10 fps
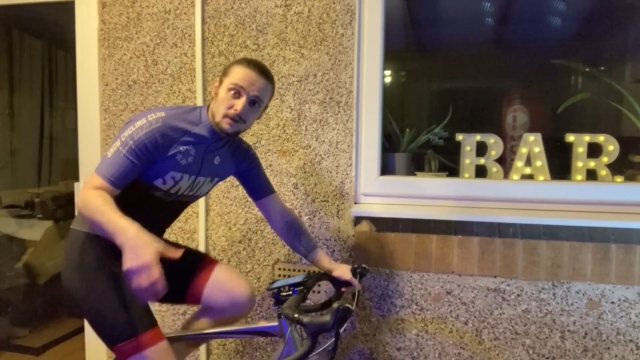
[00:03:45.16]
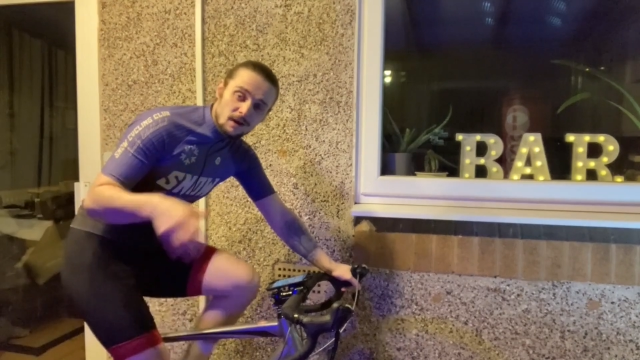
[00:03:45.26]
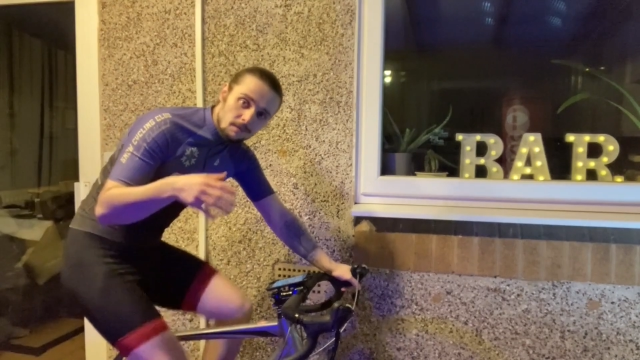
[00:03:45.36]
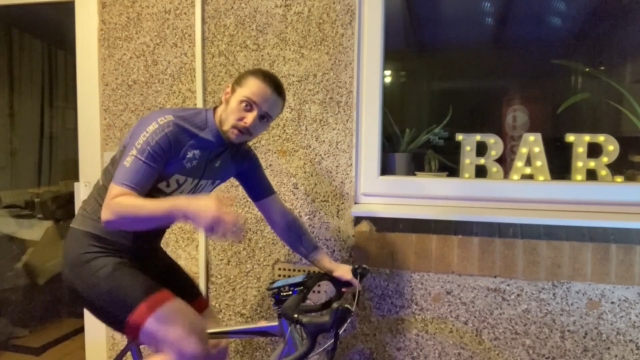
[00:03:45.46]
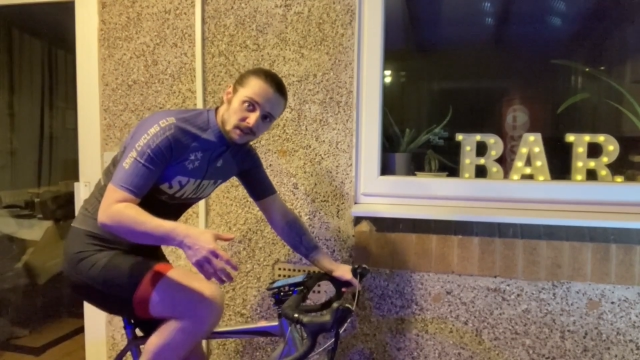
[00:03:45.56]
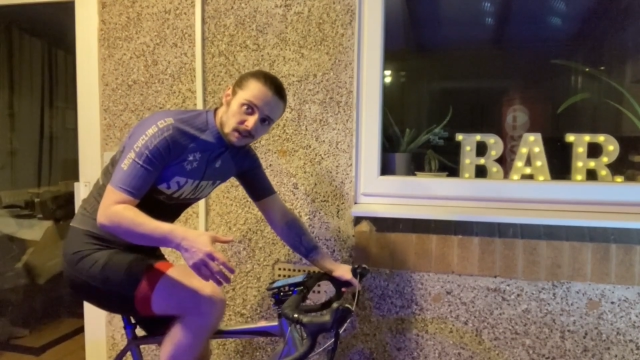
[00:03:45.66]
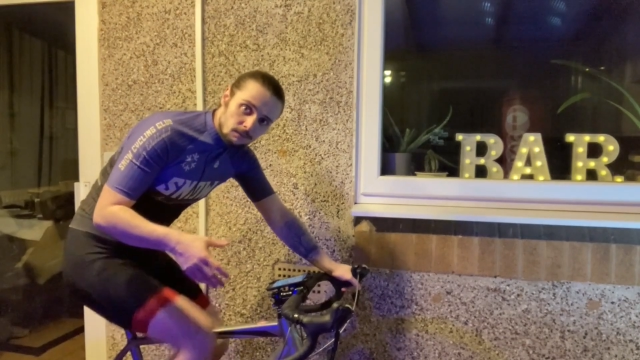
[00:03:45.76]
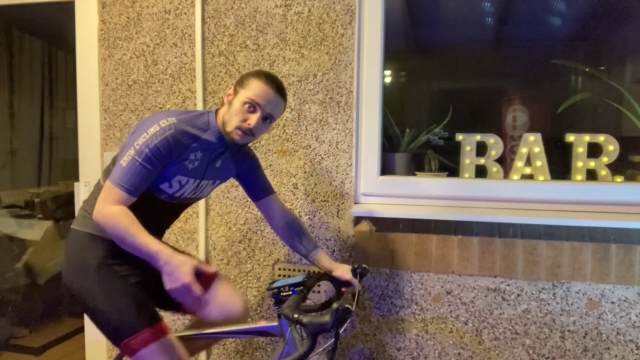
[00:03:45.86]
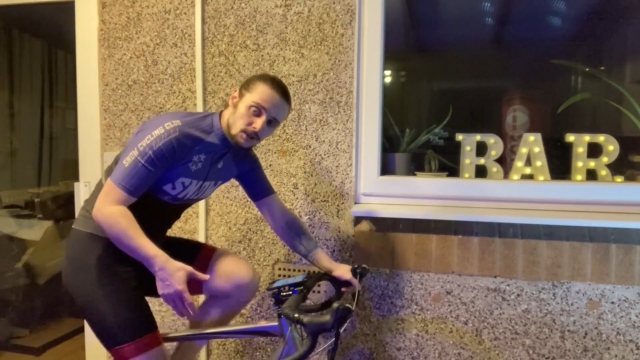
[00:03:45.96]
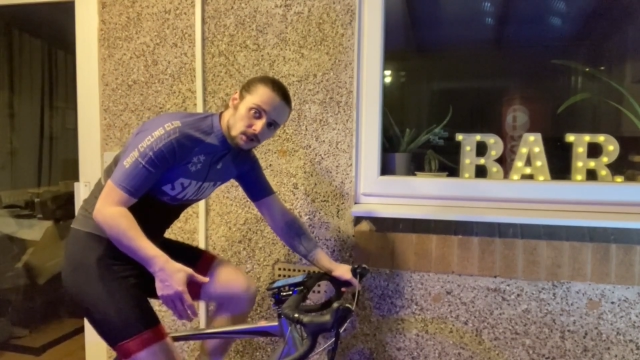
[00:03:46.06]
that our body
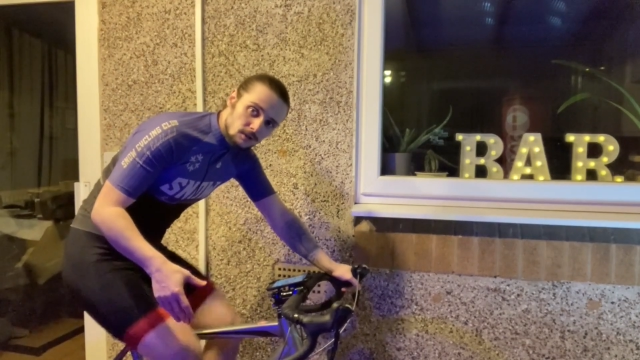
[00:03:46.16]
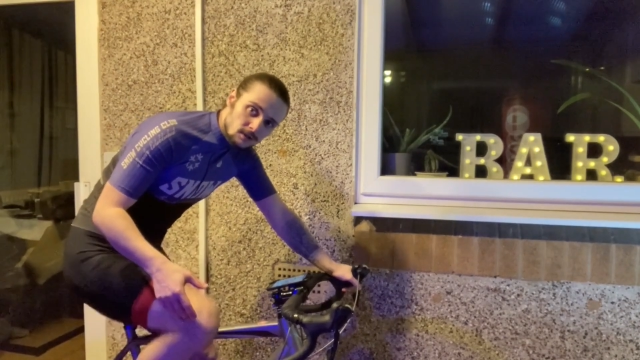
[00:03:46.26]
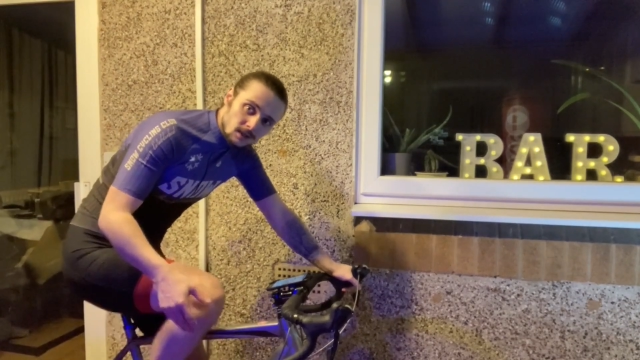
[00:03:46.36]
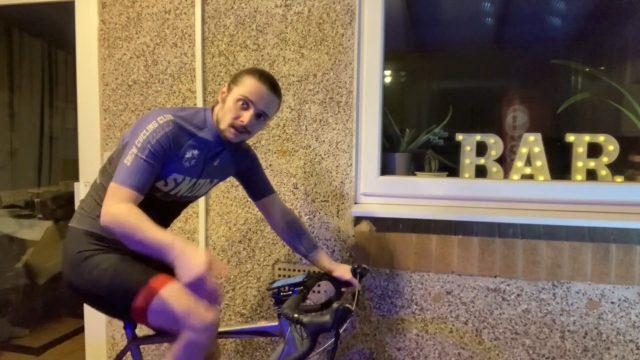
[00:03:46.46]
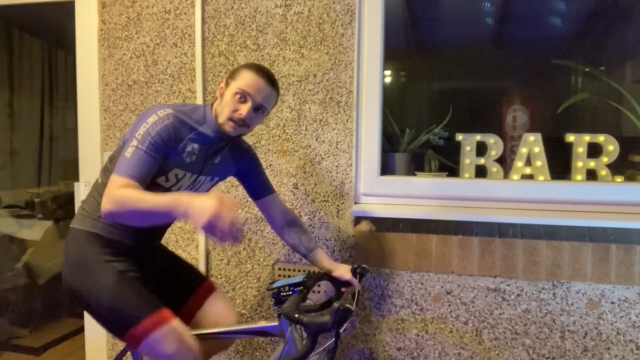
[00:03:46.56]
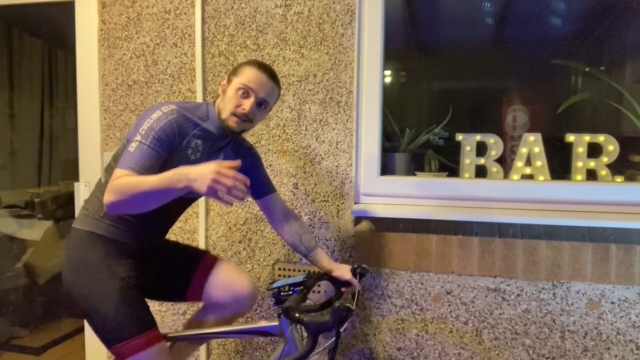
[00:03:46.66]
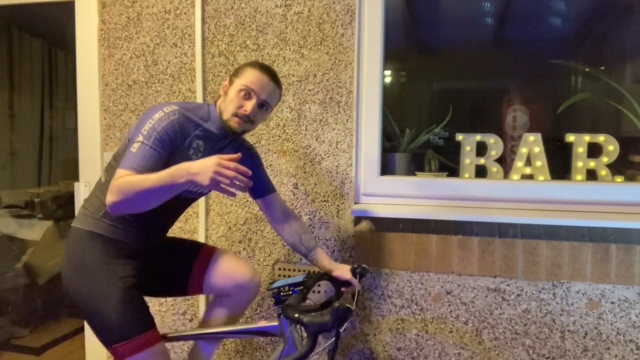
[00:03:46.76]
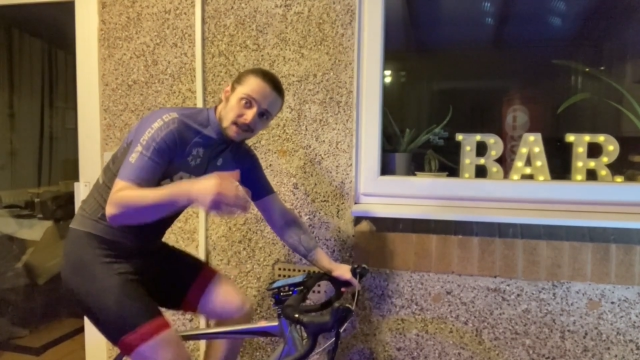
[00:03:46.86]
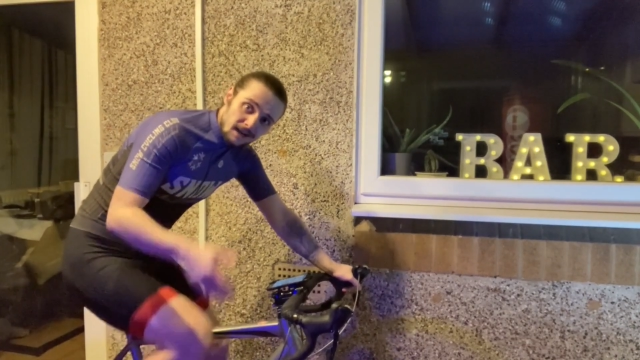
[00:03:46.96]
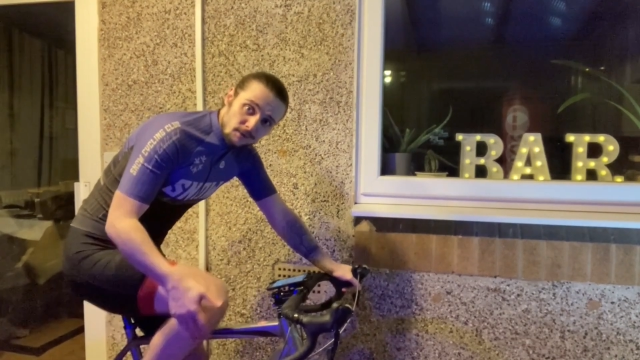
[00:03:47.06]
can produce
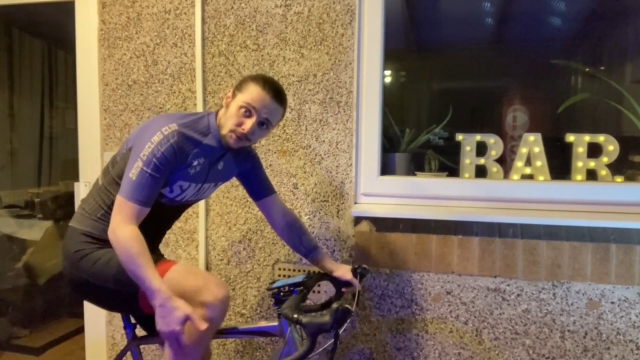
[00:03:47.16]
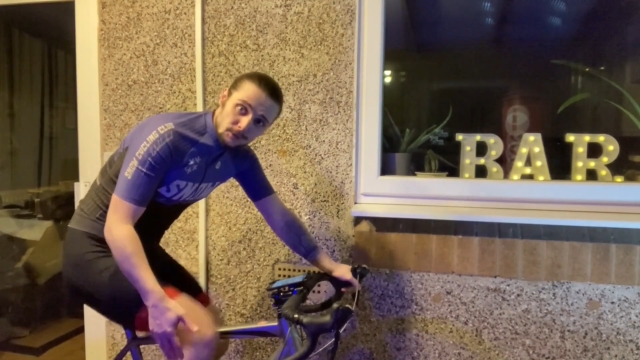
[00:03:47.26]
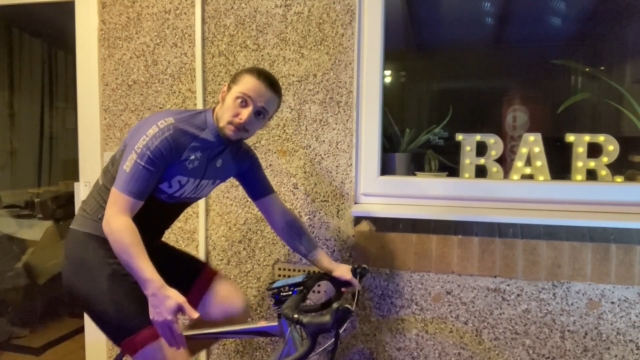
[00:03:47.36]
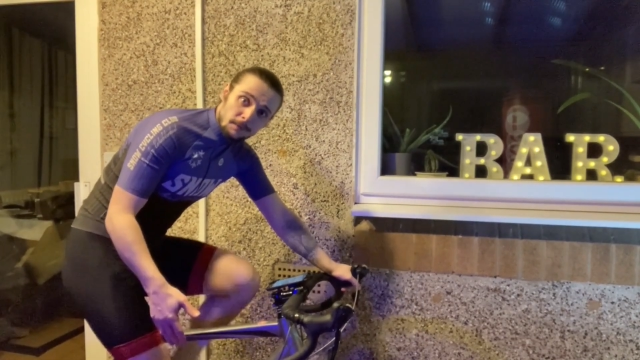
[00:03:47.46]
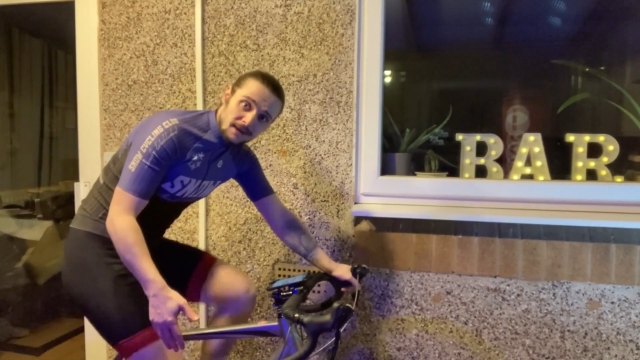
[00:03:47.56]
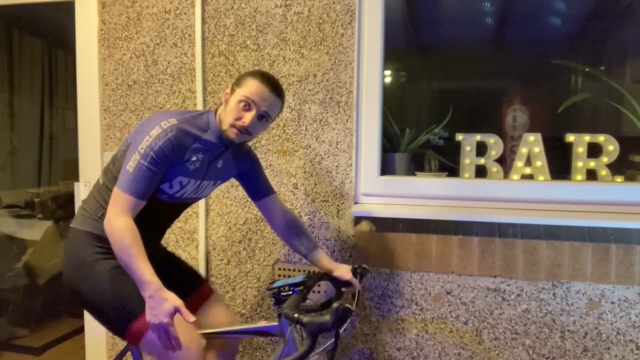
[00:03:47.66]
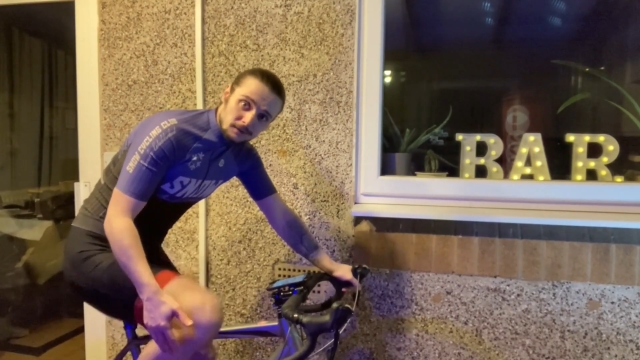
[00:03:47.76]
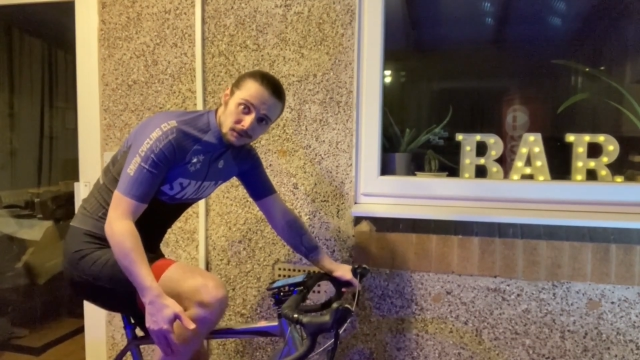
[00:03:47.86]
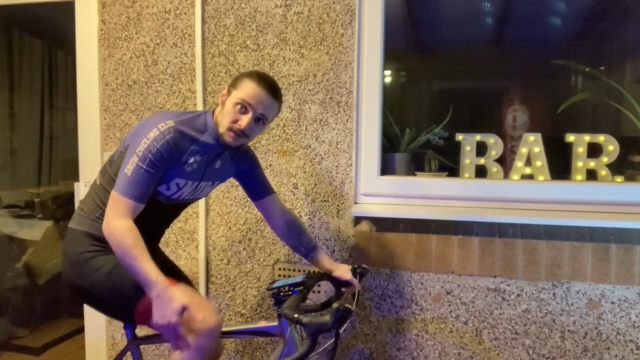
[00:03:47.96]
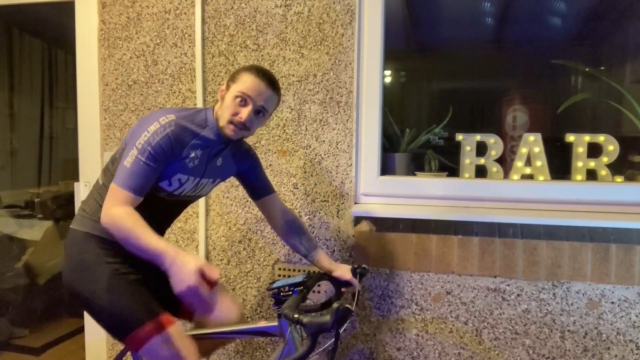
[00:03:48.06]
down through the
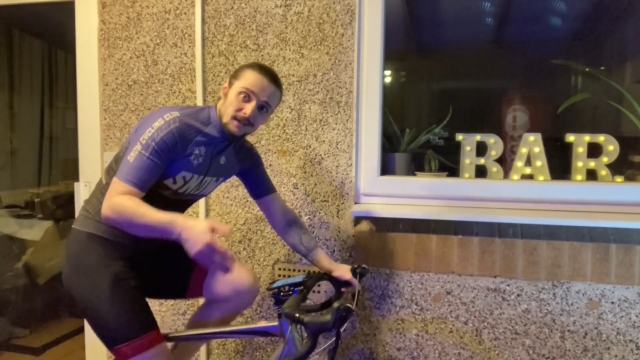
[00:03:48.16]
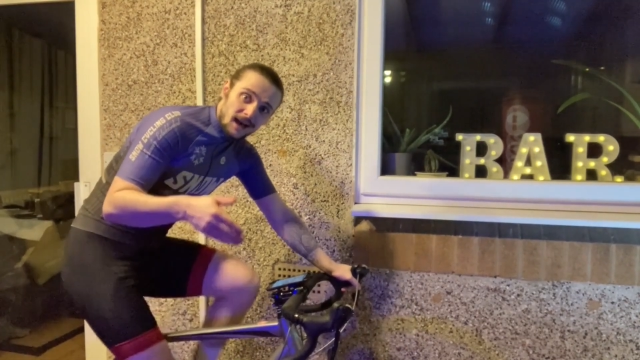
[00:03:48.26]
pedals